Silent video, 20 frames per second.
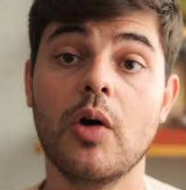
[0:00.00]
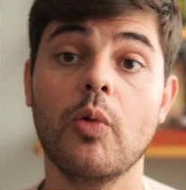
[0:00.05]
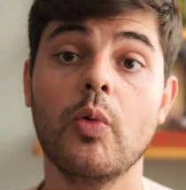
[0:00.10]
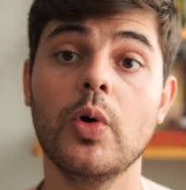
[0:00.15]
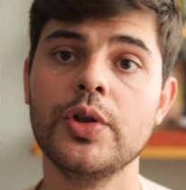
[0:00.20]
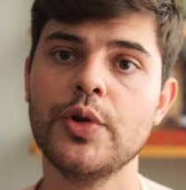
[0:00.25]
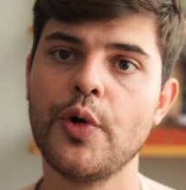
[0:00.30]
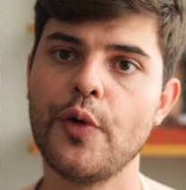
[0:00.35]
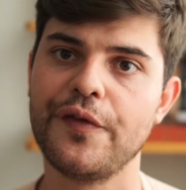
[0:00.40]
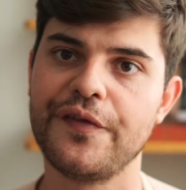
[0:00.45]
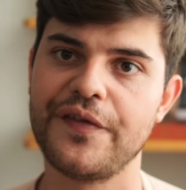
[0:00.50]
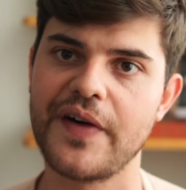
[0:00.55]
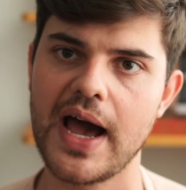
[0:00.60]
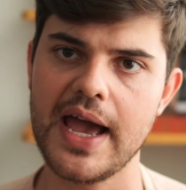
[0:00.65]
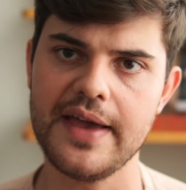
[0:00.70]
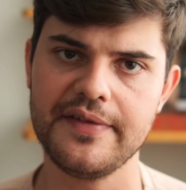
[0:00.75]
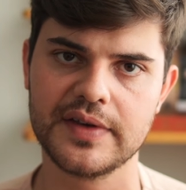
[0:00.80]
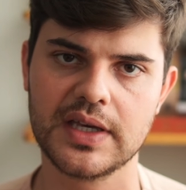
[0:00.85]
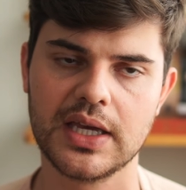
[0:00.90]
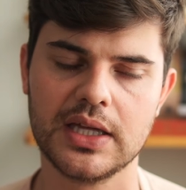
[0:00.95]

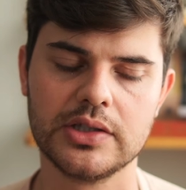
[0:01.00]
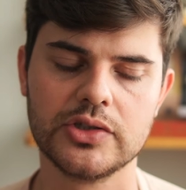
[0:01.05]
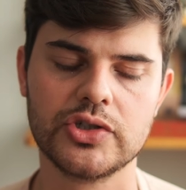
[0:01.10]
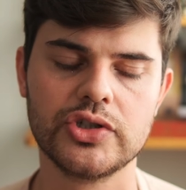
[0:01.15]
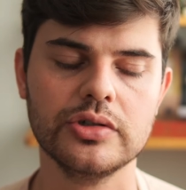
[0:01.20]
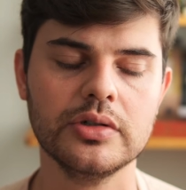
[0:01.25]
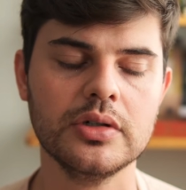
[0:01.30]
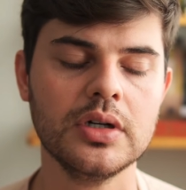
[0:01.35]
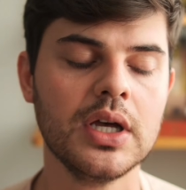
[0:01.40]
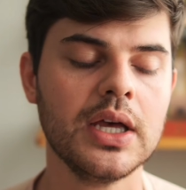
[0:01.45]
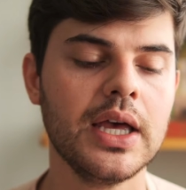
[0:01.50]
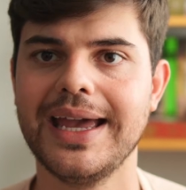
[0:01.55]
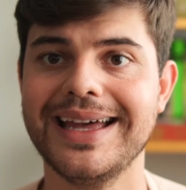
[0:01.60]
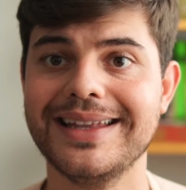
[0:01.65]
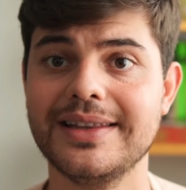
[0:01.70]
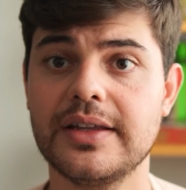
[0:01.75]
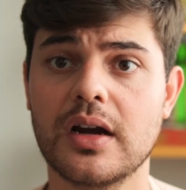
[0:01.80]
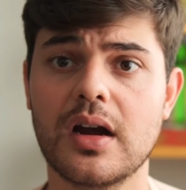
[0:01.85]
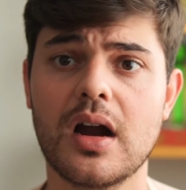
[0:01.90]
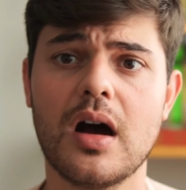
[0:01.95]
105 can too,
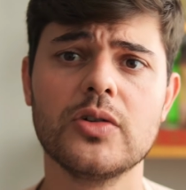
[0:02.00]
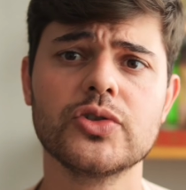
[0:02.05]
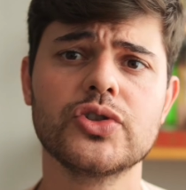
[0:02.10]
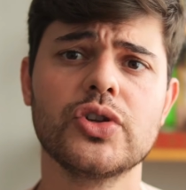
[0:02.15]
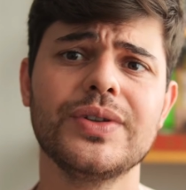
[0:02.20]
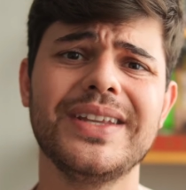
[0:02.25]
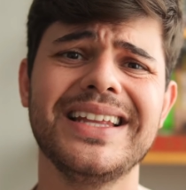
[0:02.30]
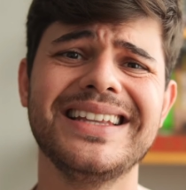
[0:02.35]
and there are also